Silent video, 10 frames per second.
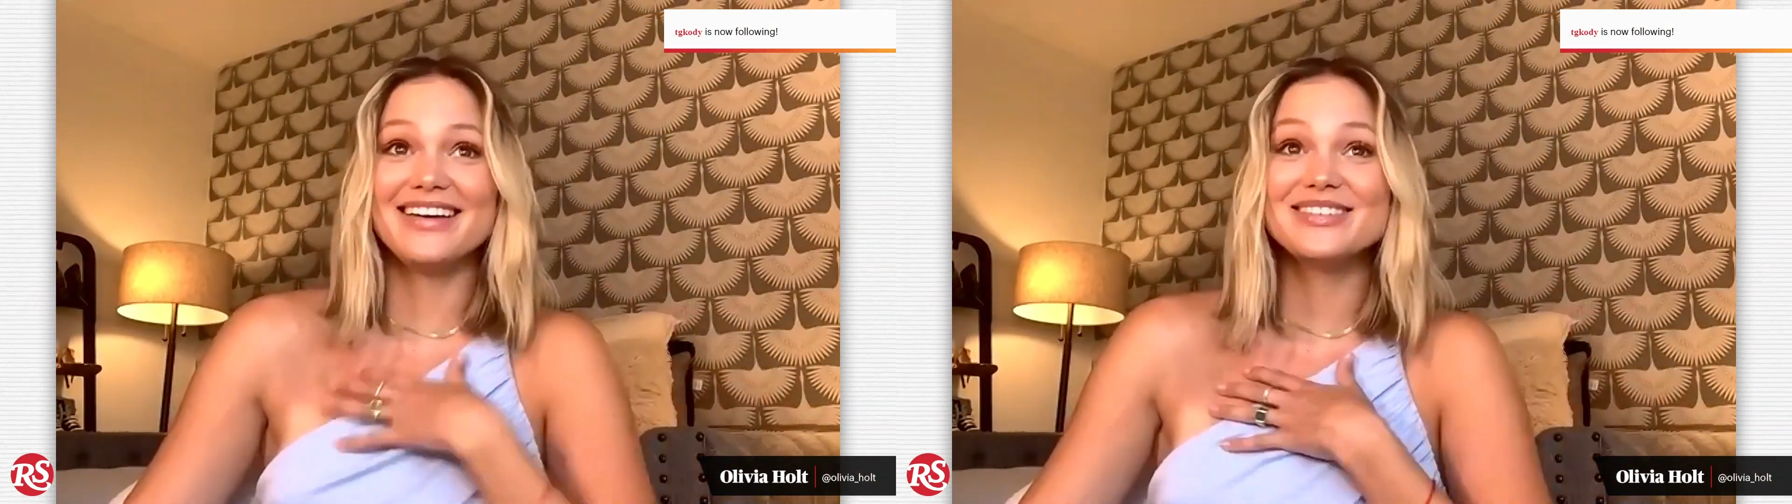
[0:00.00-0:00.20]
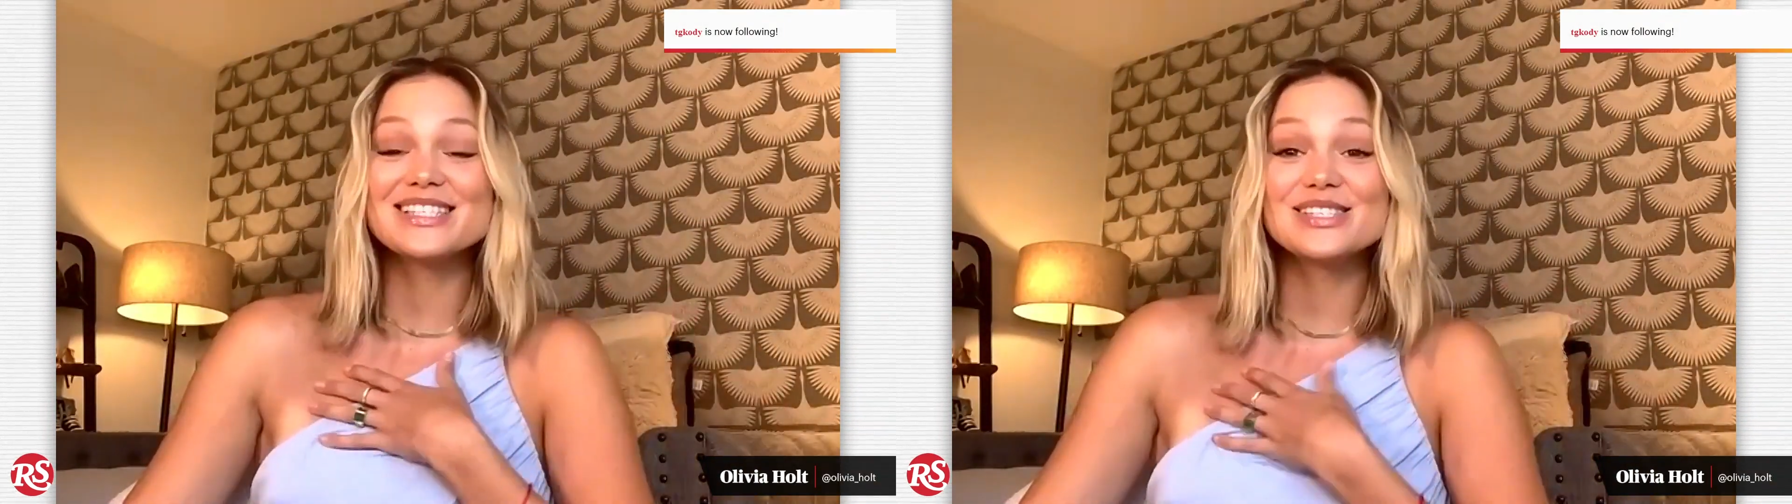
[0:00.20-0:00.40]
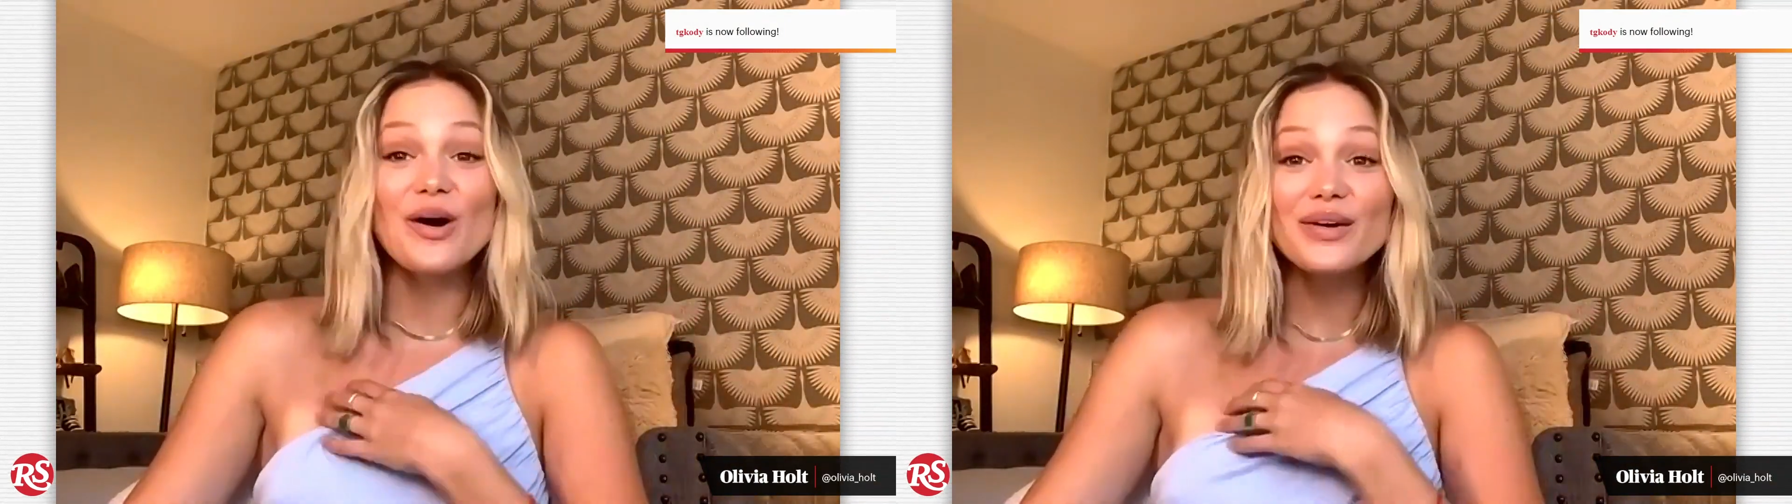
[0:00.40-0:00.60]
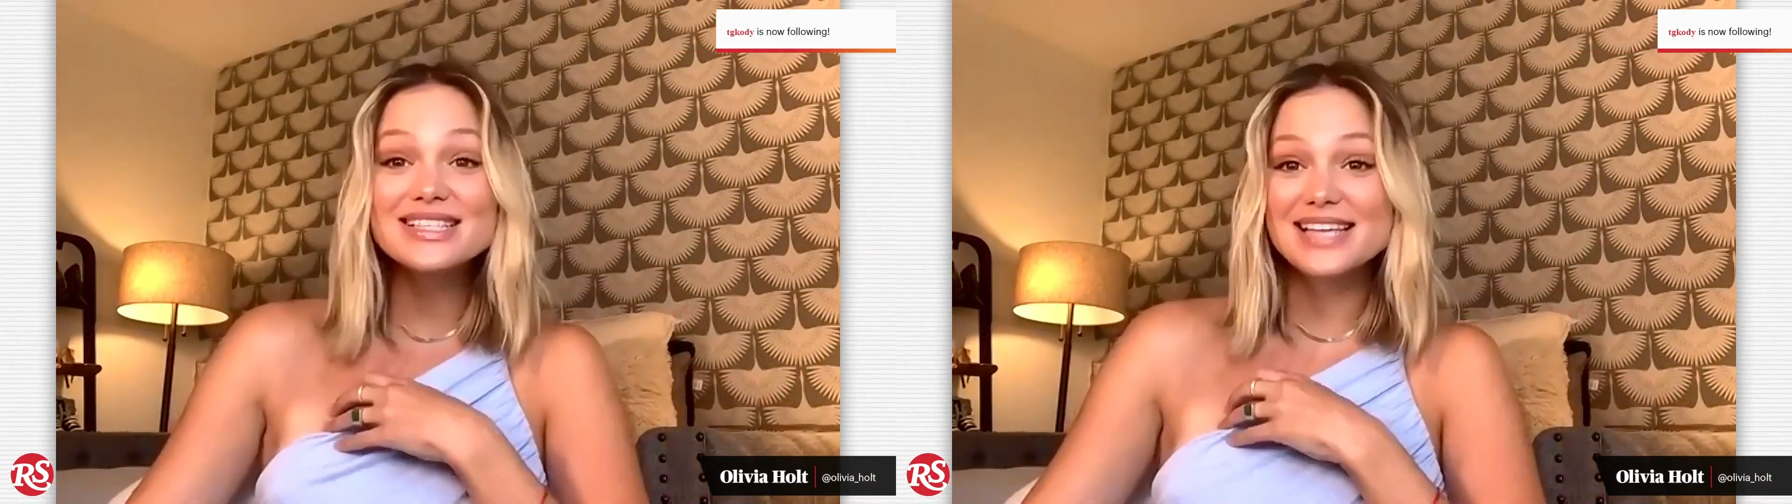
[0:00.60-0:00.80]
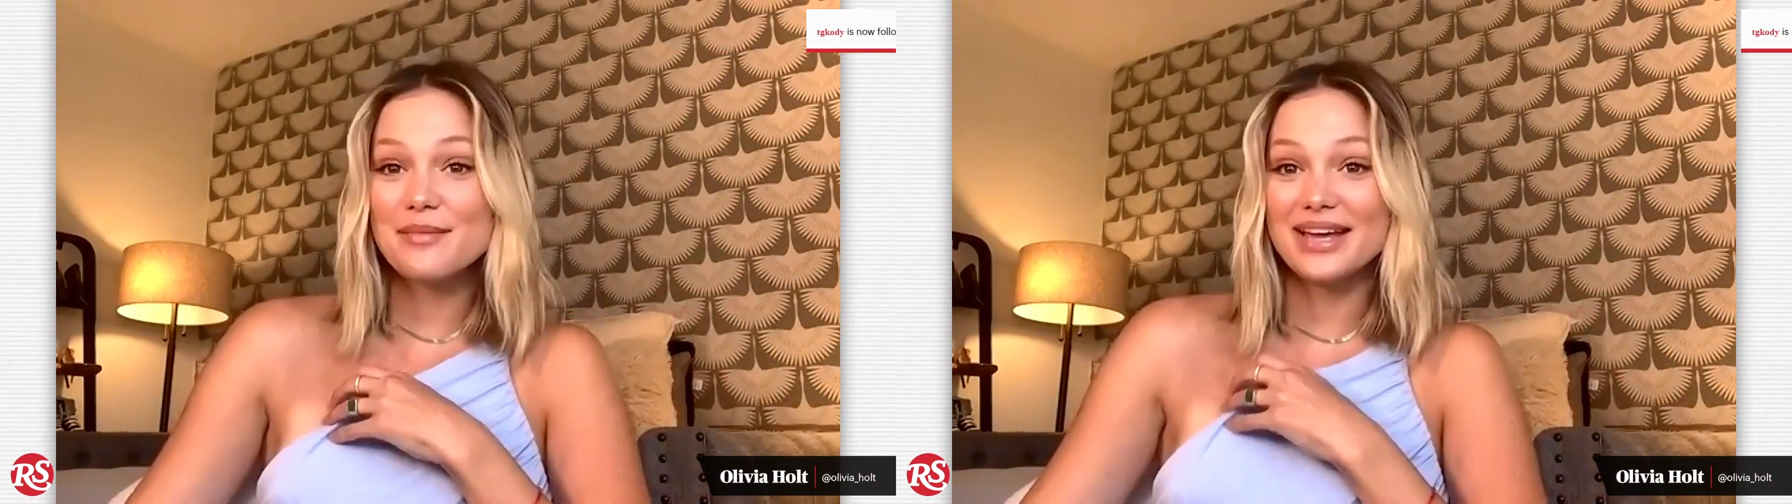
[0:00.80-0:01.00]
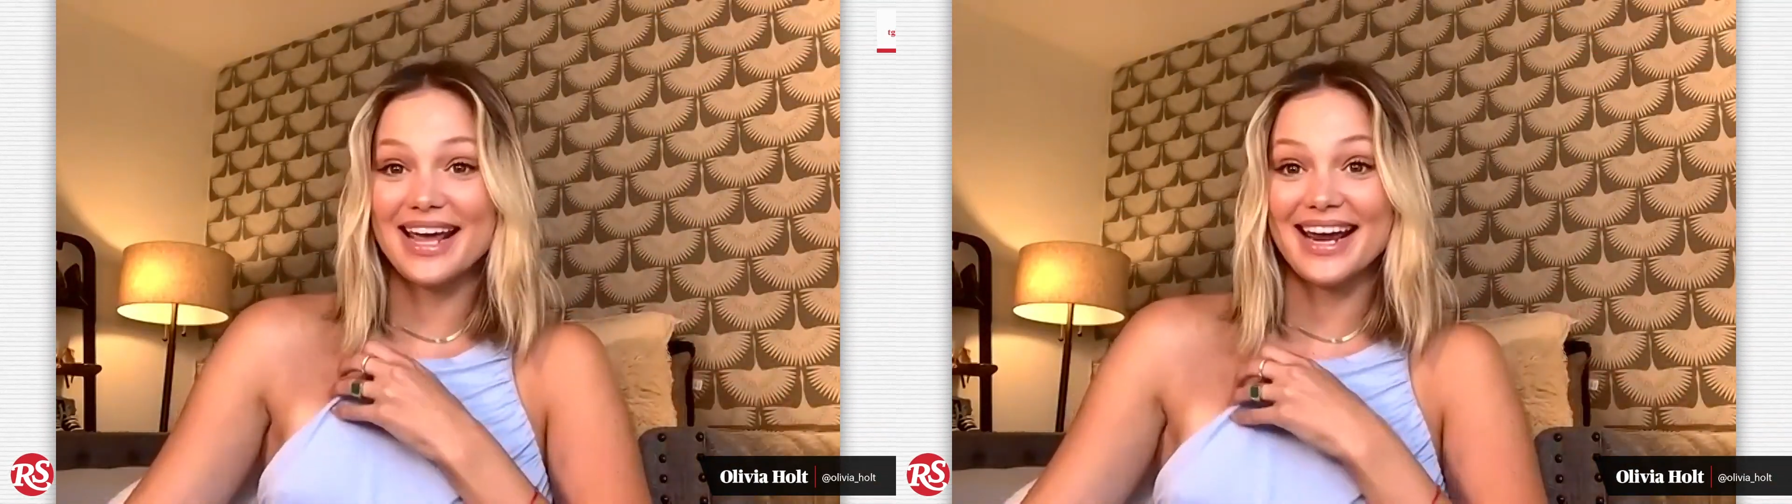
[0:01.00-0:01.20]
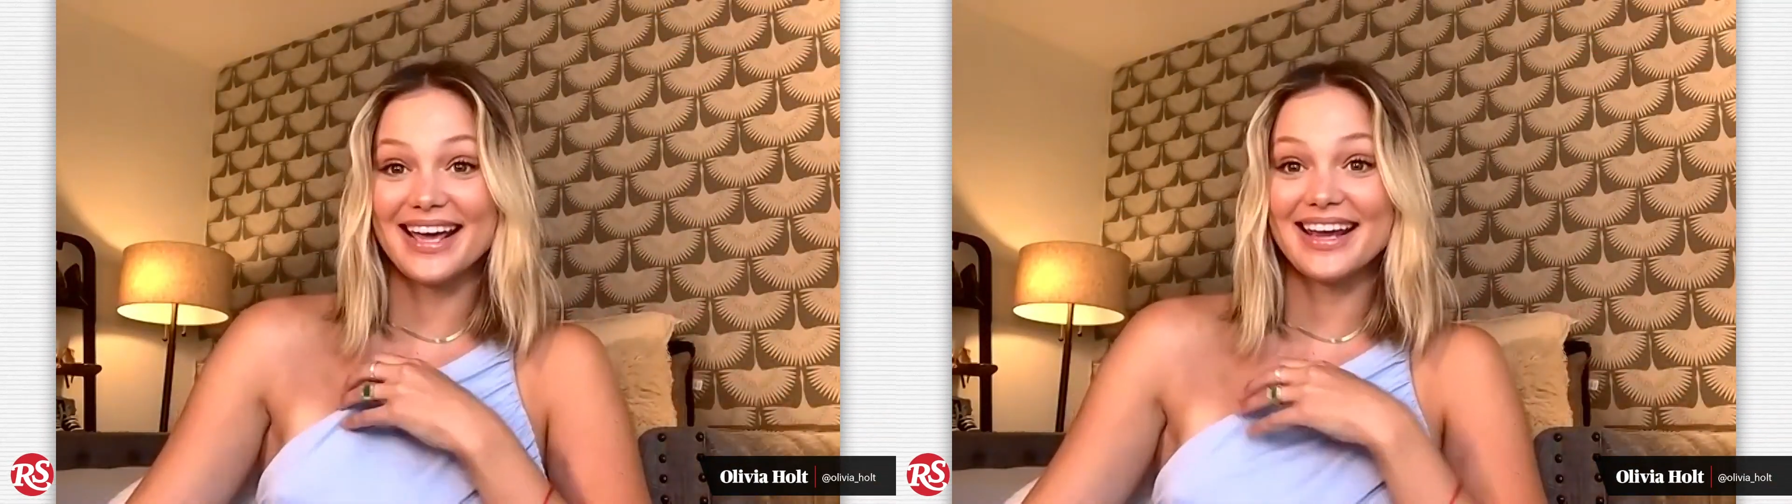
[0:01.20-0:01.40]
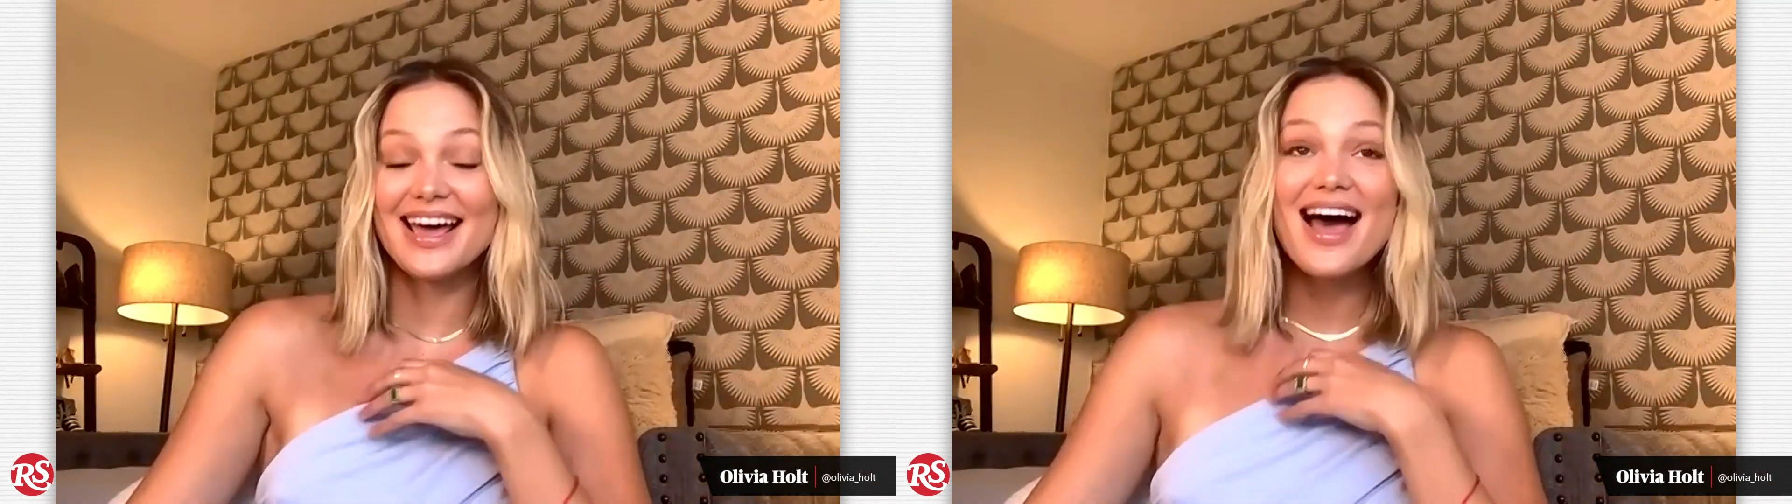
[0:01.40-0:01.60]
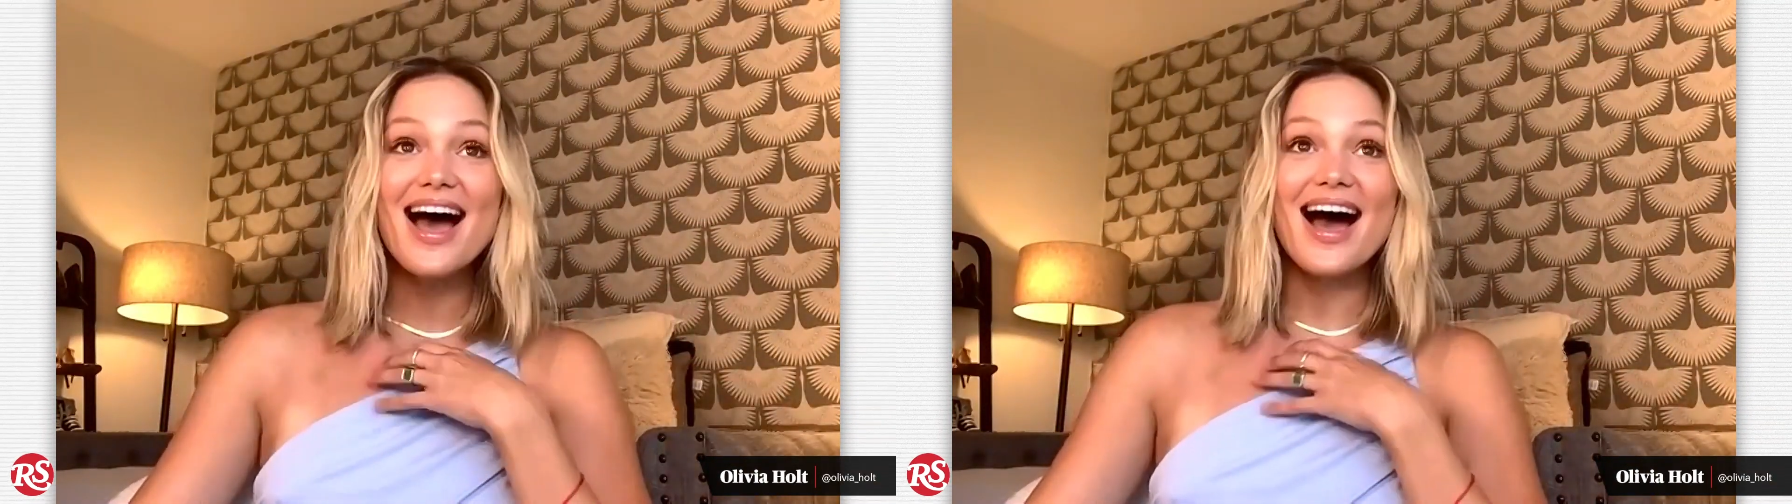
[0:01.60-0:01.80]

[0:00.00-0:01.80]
was so intimidated.